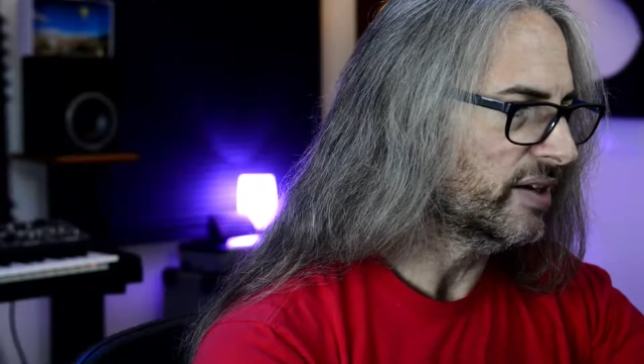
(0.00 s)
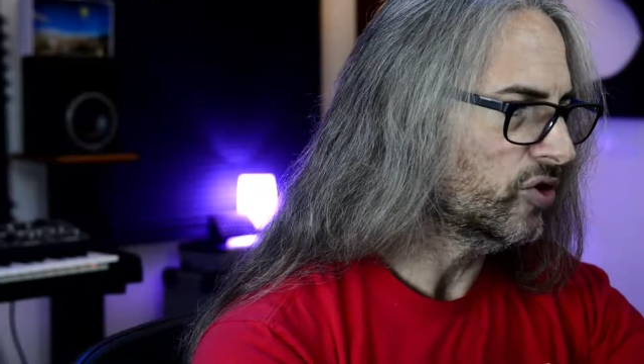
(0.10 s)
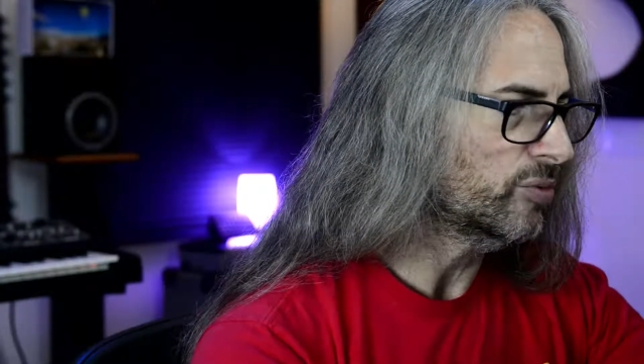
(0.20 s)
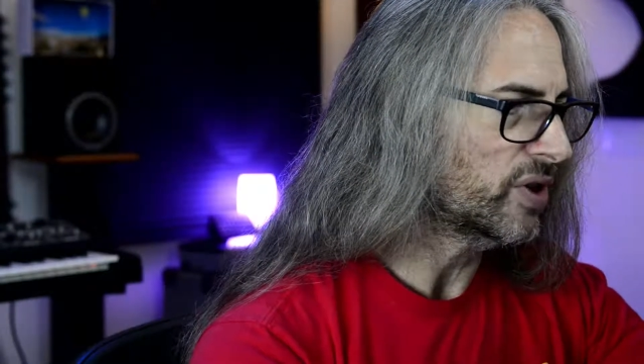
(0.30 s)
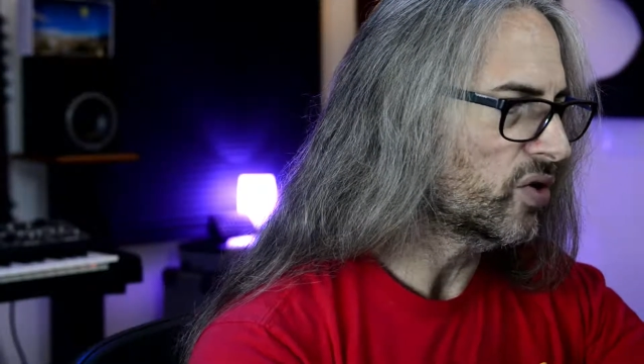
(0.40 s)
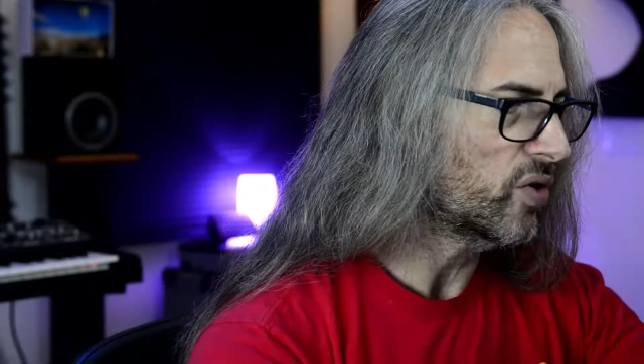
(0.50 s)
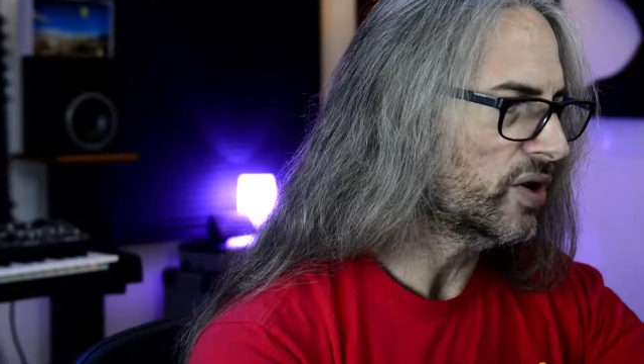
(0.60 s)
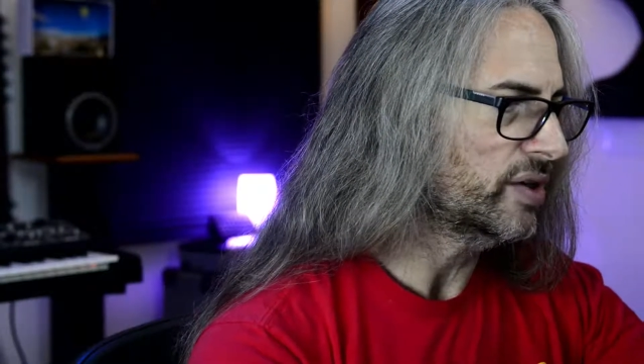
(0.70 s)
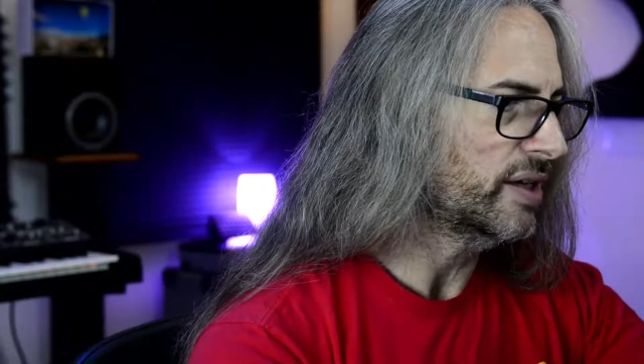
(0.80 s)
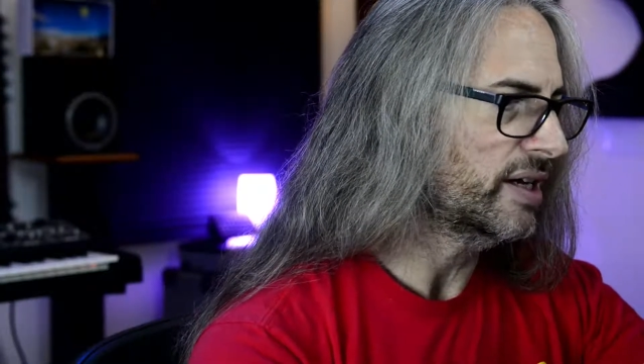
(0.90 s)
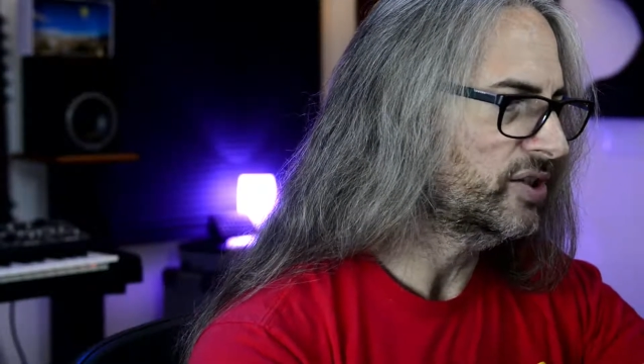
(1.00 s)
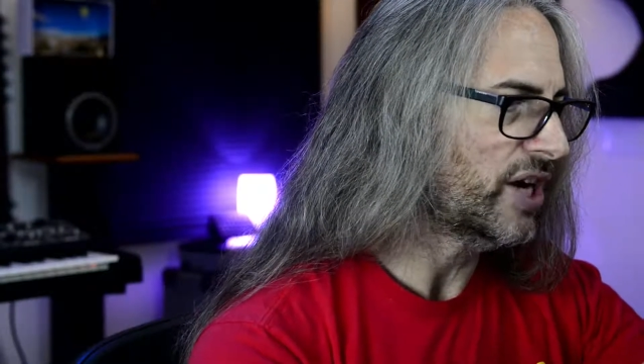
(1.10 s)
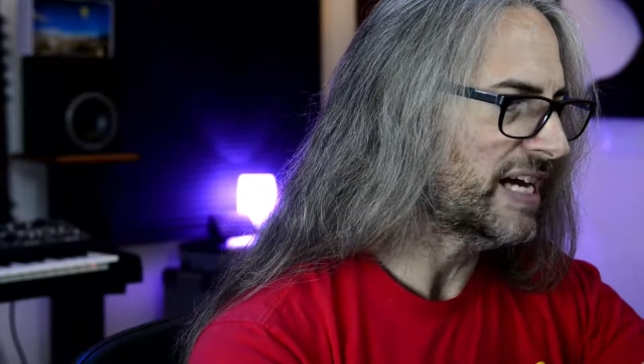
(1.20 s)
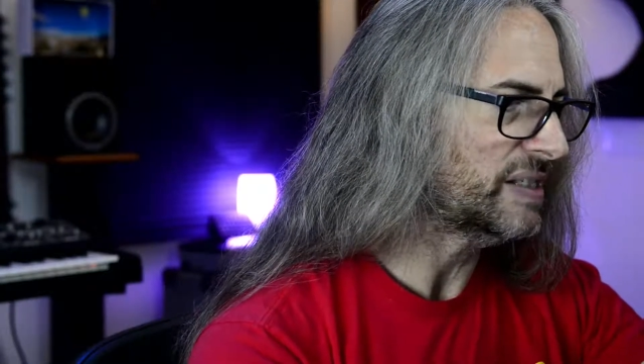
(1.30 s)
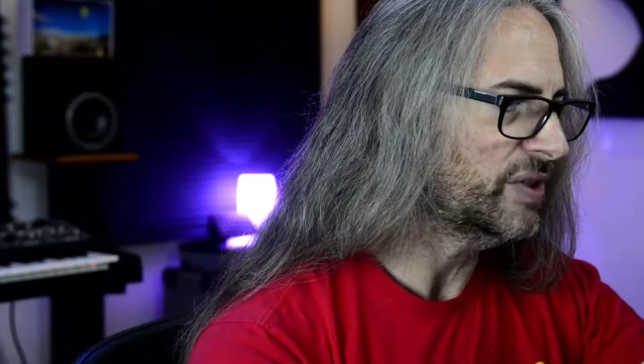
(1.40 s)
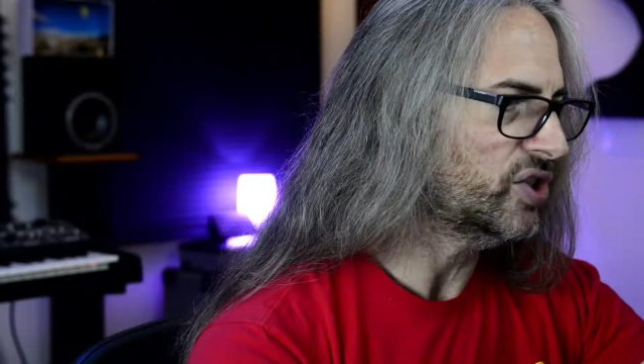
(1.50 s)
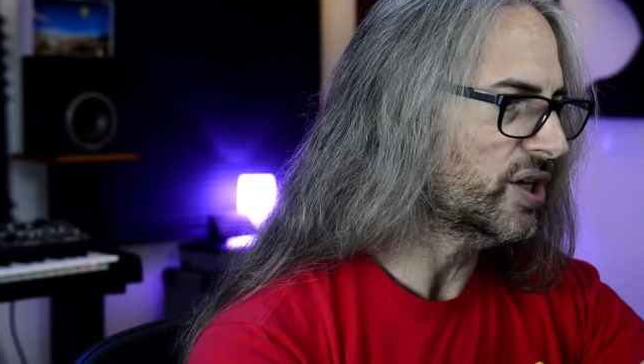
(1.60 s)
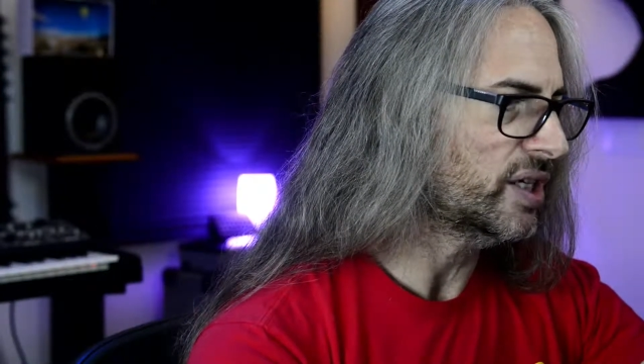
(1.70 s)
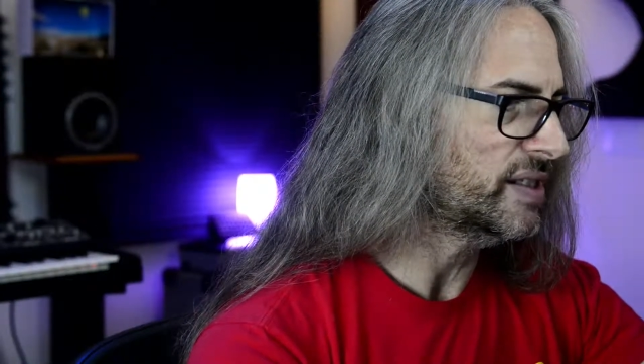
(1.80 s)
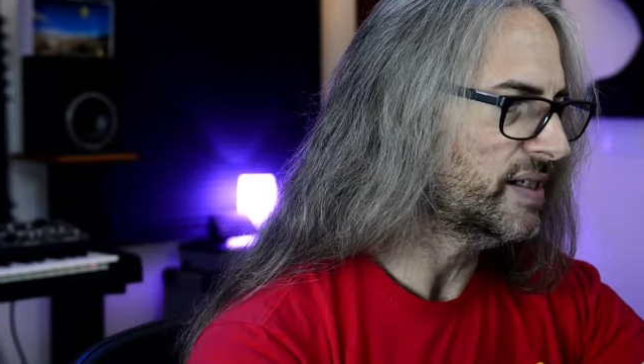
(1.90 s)
and Umacorn, Jasmine
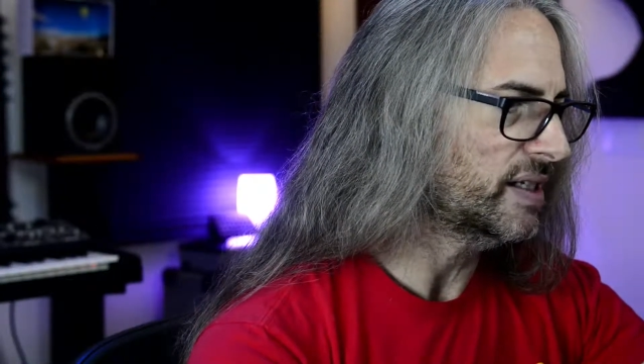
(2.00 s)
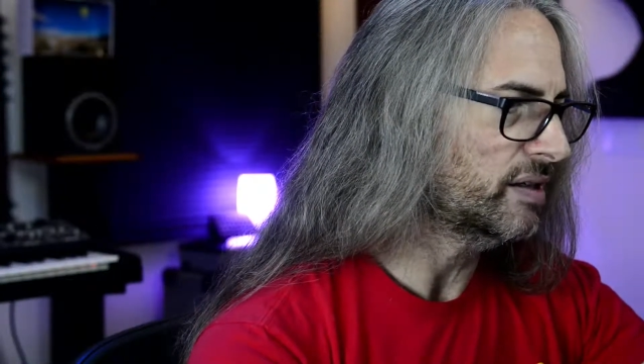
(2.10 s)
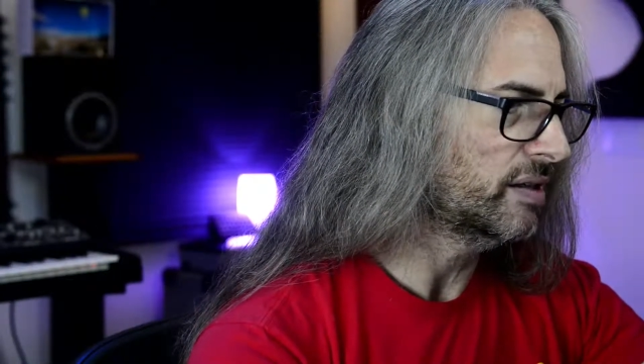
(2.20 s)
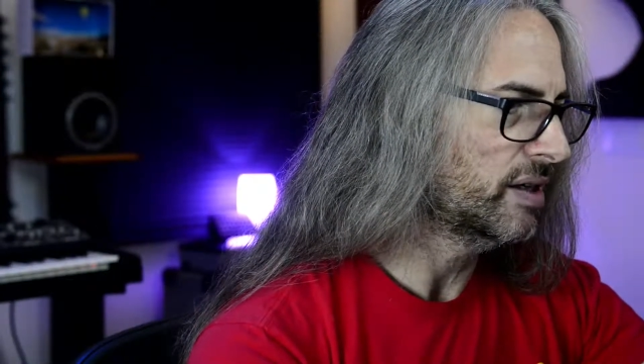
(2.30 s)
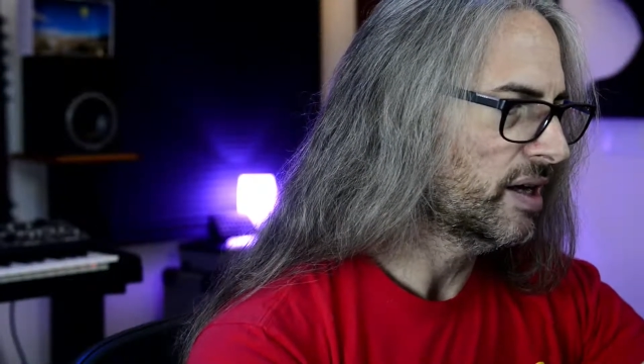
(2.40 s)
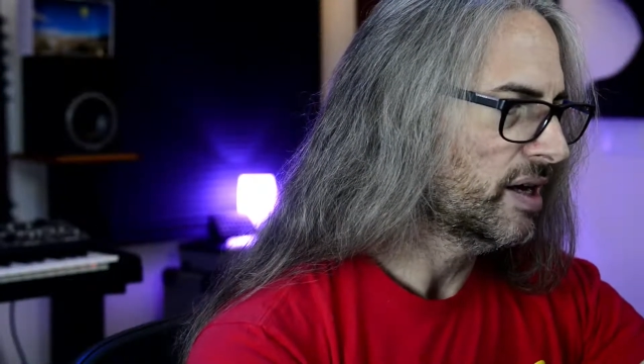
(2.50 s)
Johnson,